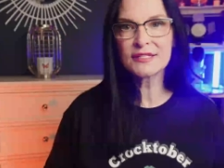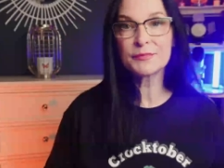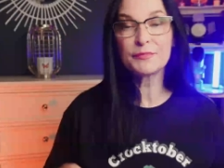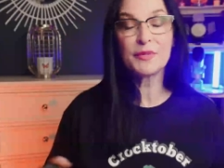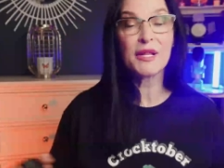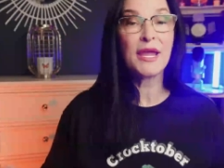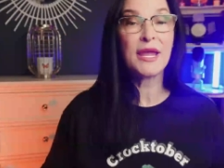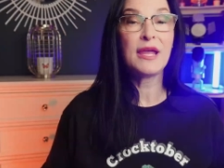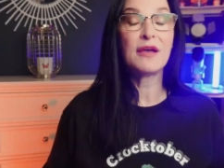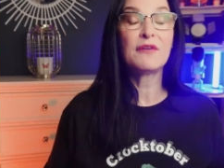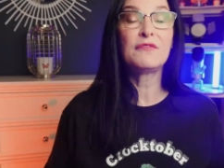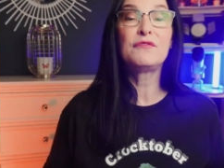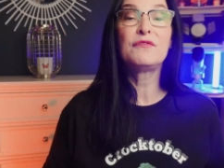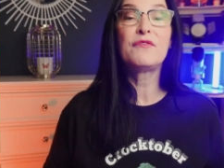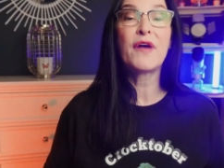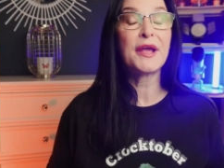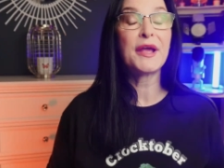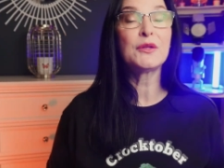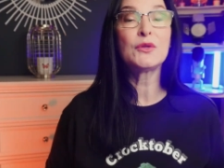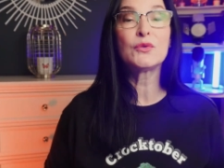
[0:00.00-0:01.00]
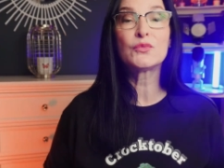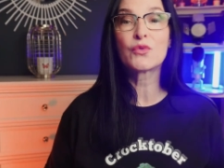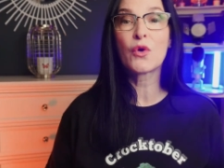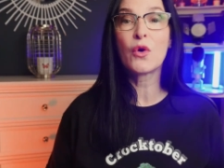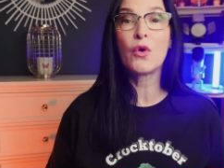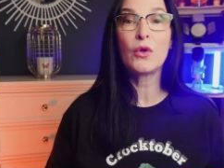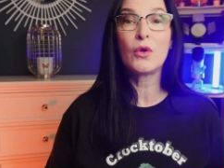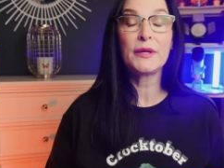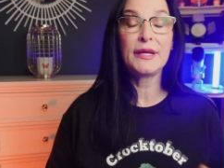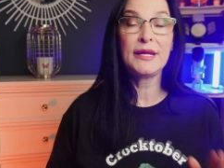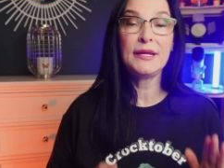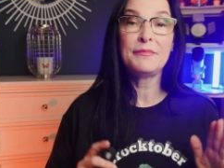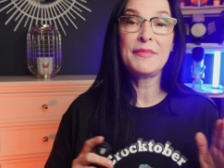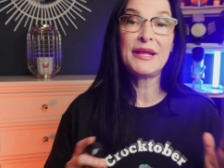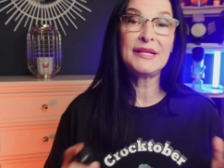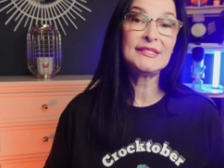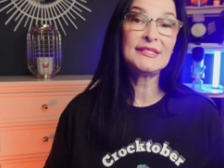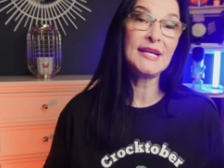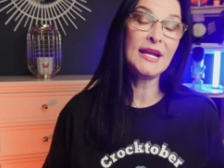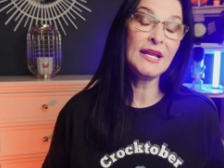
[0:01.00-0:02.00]
play a vital role in
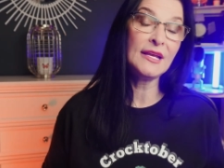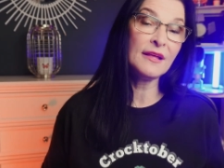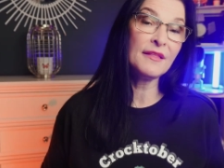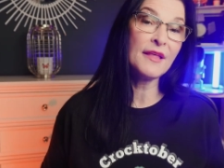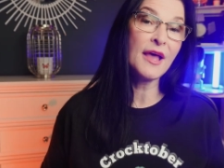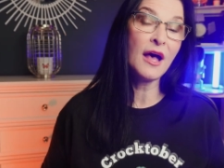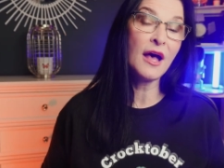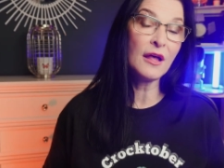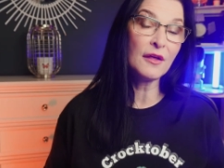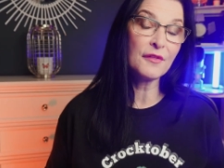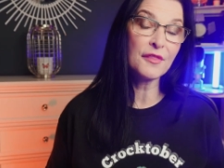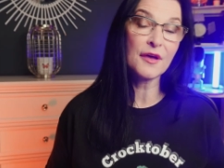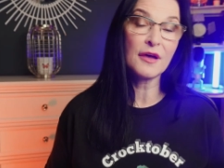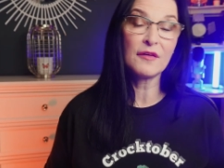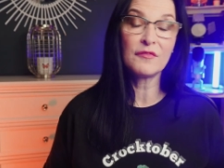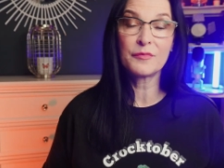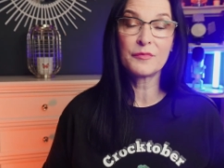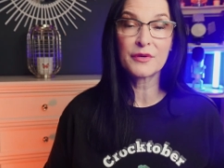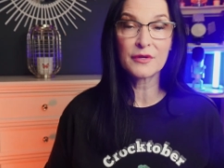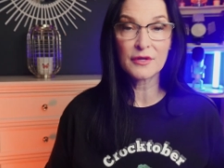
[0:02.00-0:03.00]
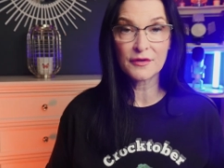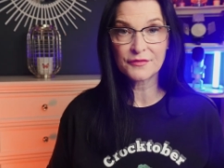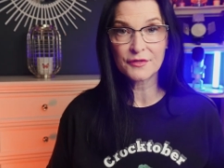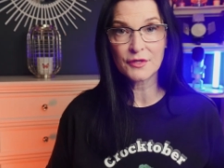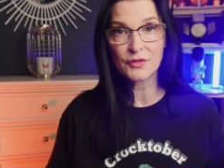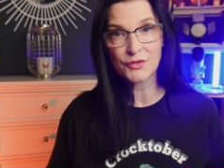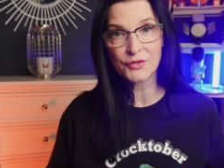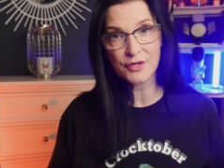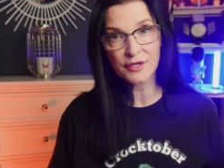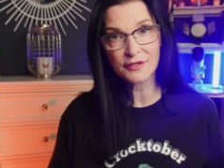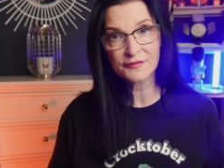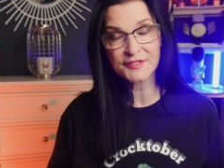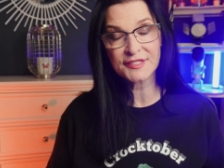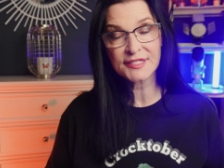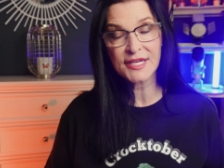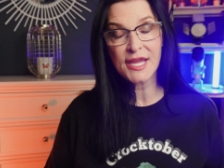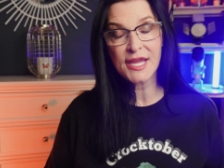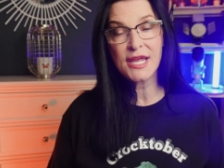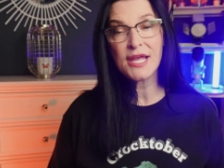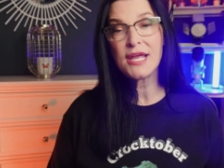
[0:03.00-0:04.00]
maintaining the health of peripheral nerves.
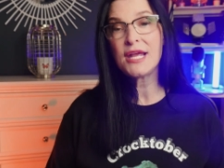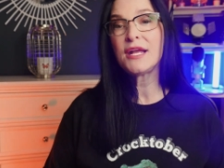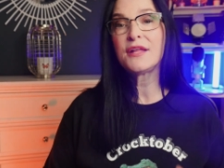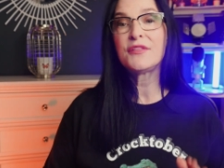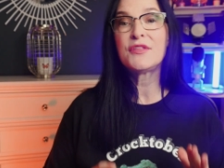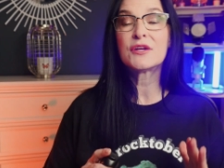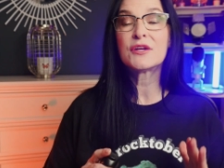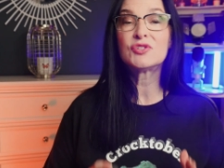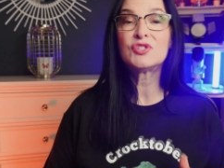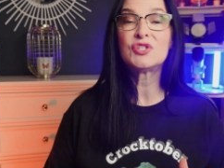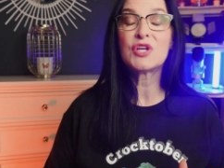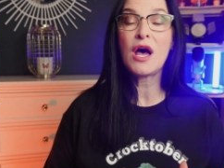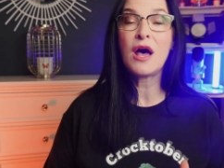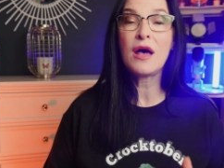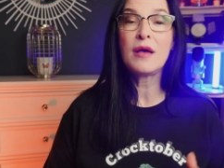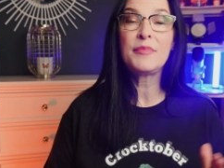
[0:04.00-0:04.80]
Their job